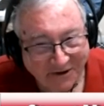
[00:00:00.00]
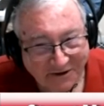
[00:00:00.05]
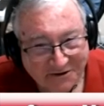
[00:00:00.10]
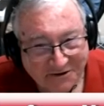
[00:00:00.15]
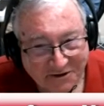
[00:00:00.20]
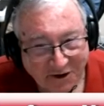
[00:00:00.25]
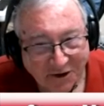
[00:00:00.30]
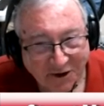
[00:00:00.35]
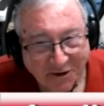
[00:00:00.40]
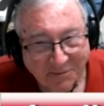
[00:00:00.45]

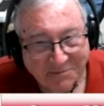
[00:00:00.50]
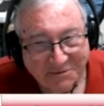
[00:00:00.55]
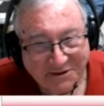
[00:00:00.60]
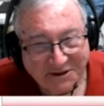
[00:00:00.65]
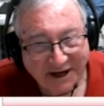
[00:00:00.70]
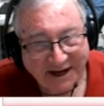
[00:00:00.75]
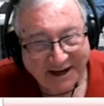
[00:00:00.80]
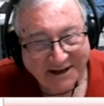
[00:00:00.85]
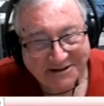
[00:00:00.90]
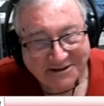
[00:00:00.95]
It
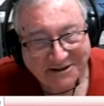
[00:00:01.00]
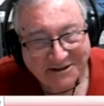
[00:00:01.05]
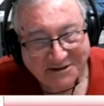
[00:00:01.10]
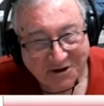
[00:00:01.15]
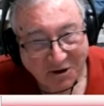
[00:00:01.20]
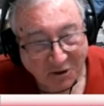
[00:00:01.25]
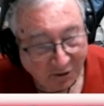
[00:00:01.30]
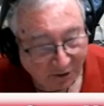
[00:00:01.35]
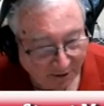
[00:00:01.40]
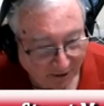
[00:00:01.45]
referred,
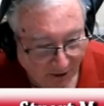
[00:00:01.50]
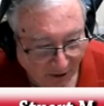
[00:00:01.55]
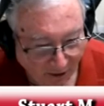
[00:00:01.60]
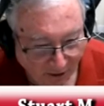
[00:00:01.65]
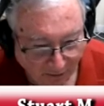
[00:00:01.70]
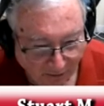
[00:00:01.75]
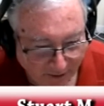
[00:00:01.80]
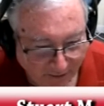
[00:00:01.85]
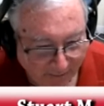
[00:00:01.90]
McDonald's during